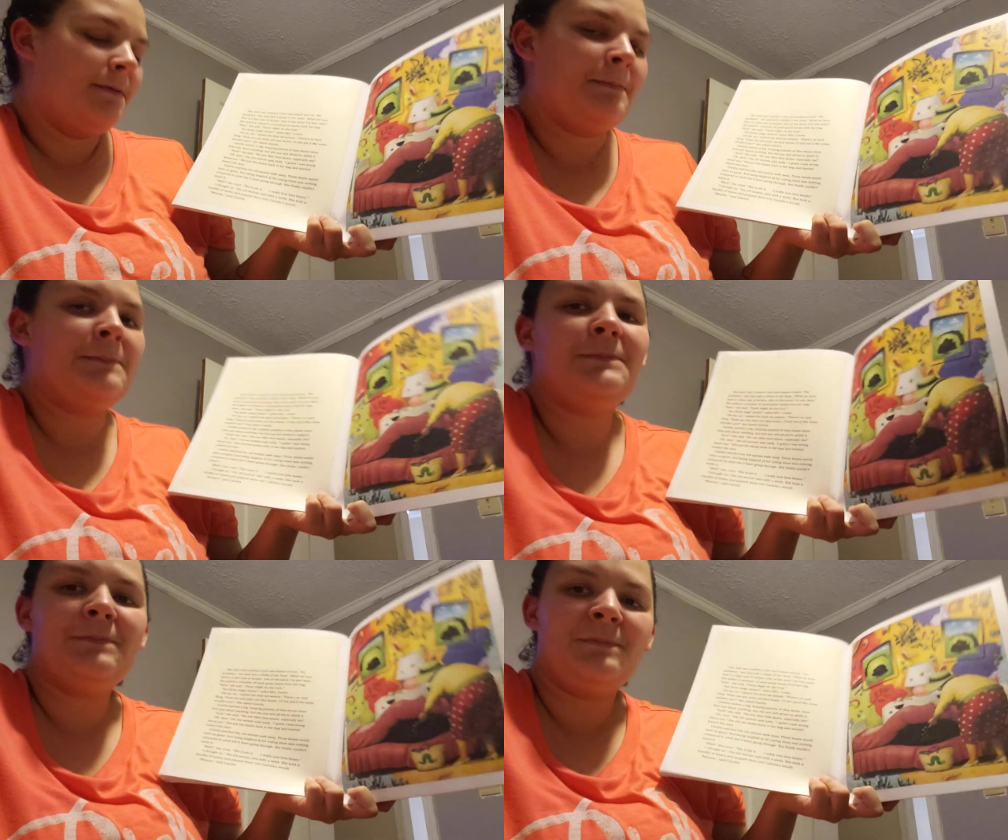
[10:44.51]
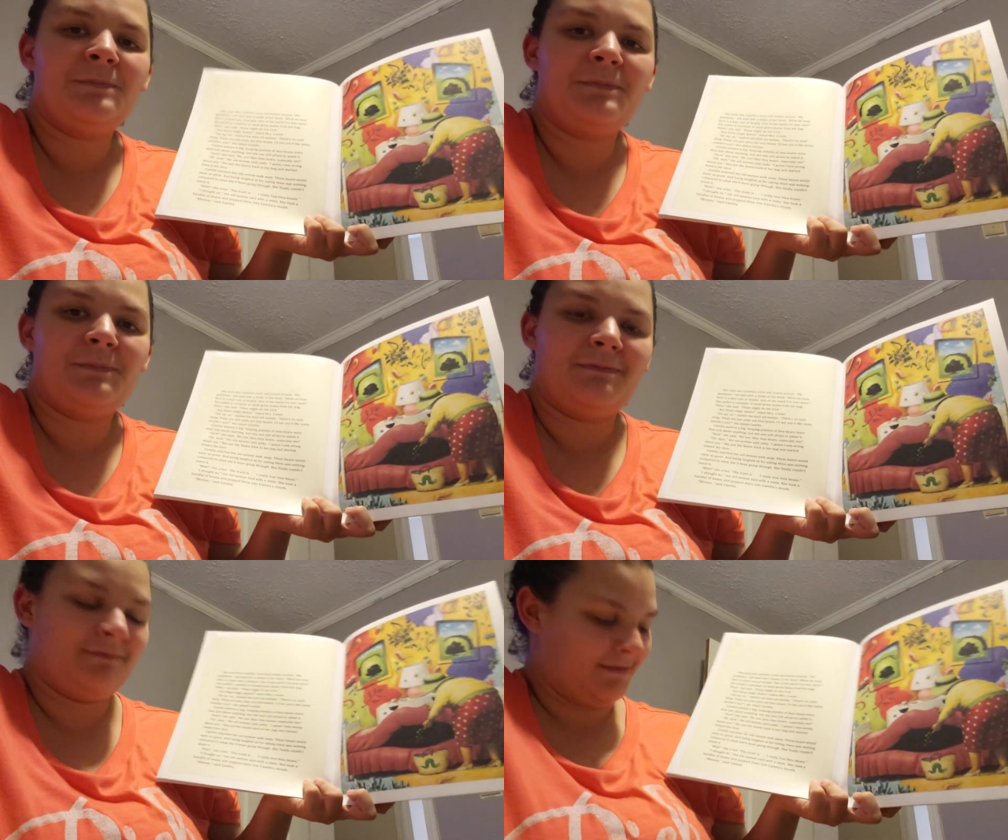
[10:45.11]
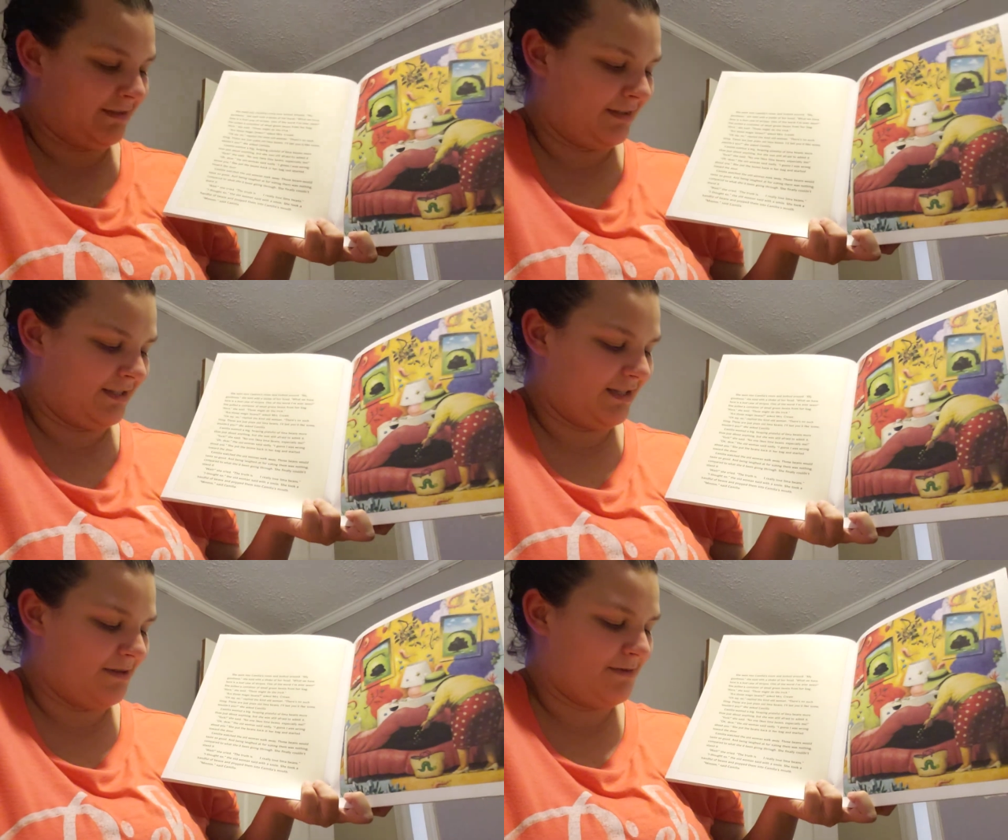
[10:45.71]

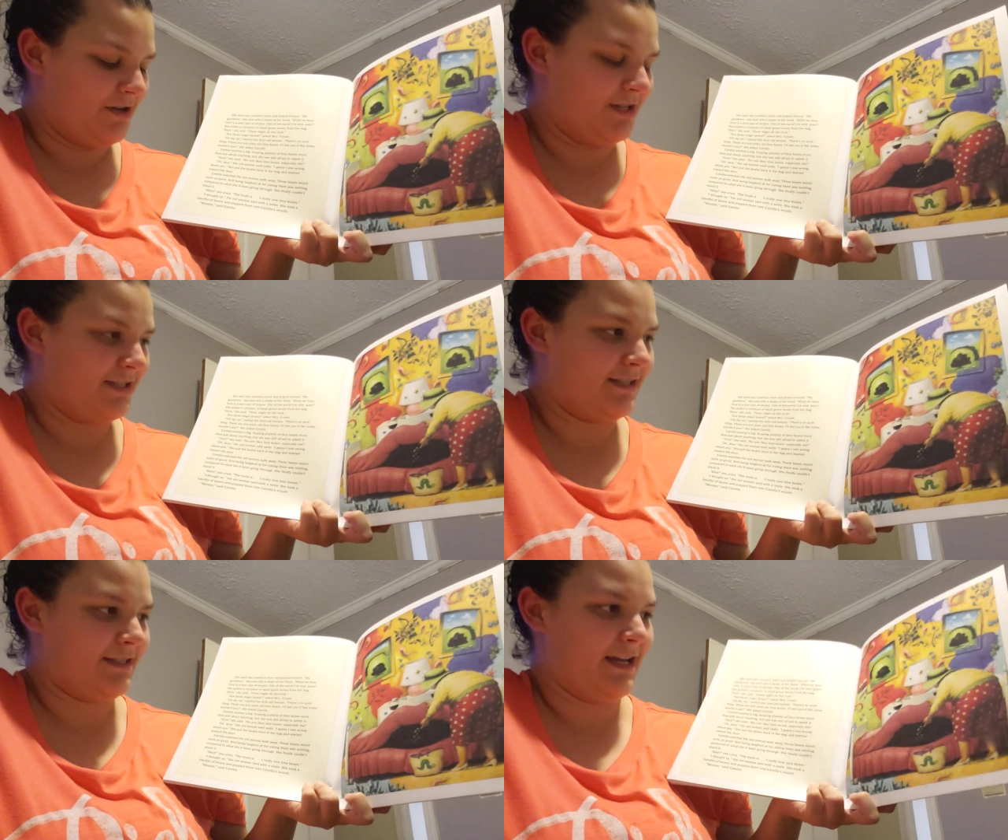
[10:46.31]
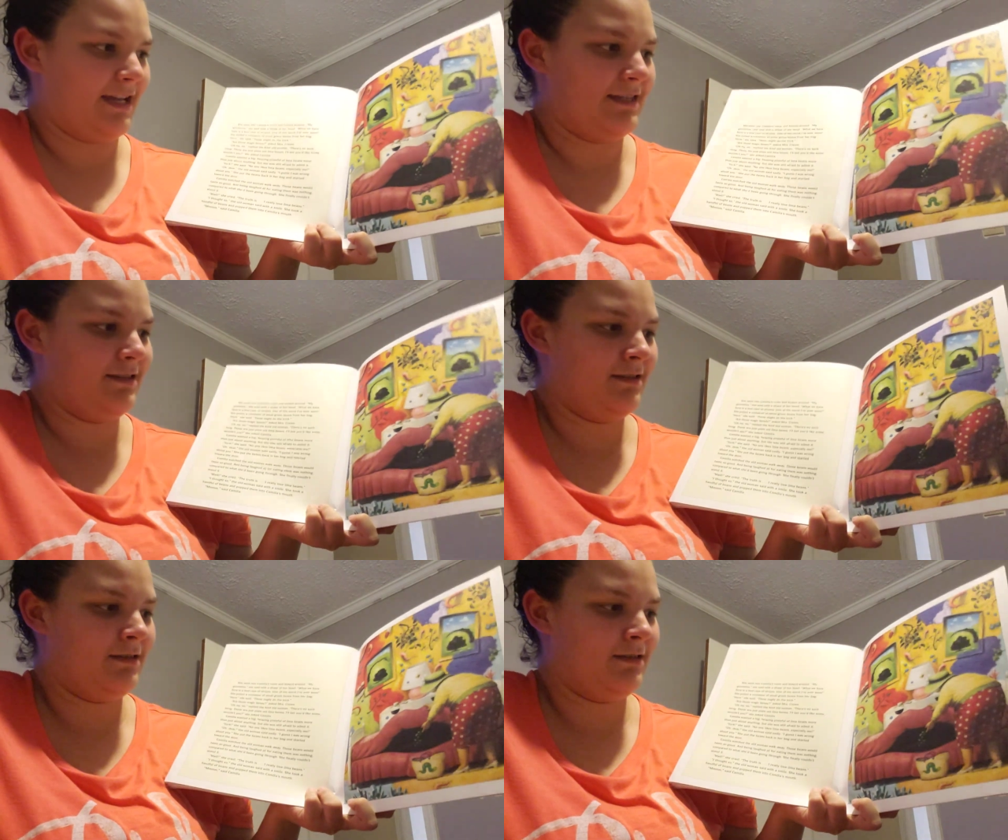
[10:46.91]
Camellia said.